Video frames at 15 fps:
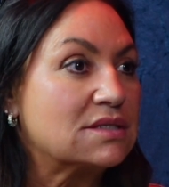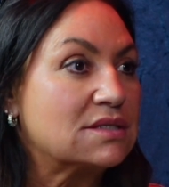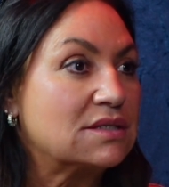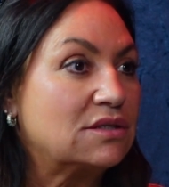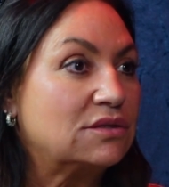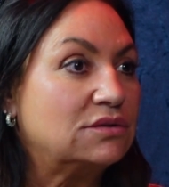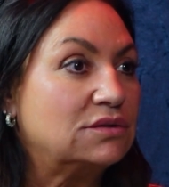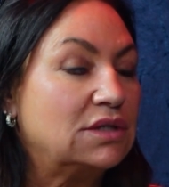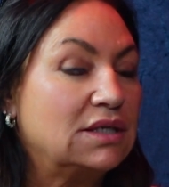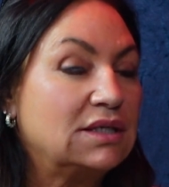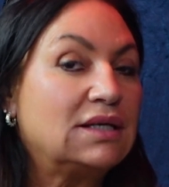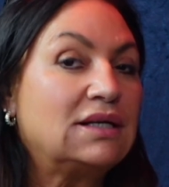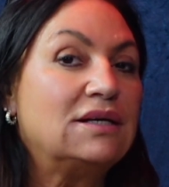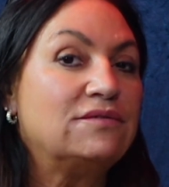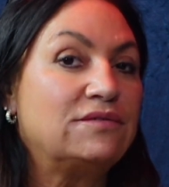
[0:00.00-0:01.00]
So I
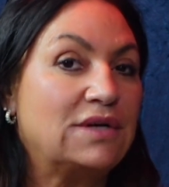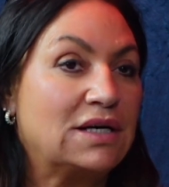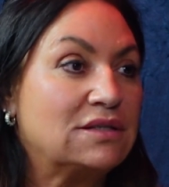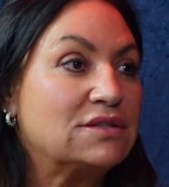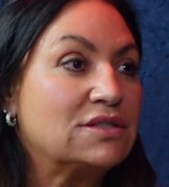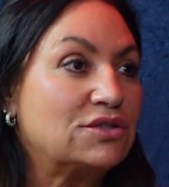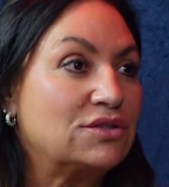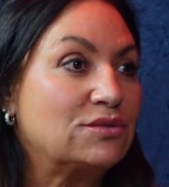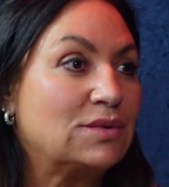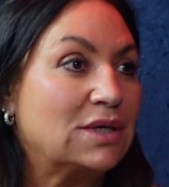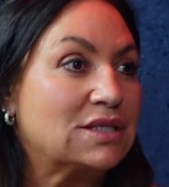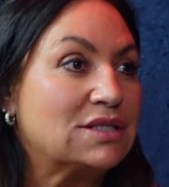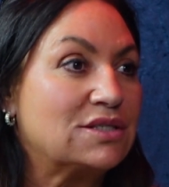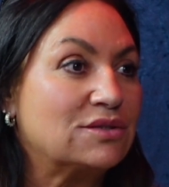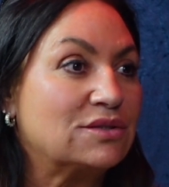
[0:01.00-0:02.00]
think I've found a good way
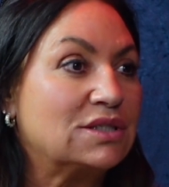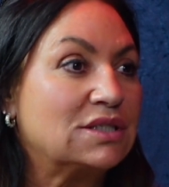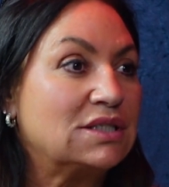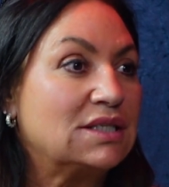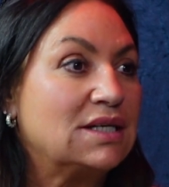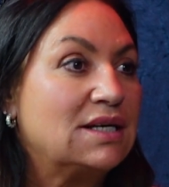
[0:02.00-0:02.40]
to do it.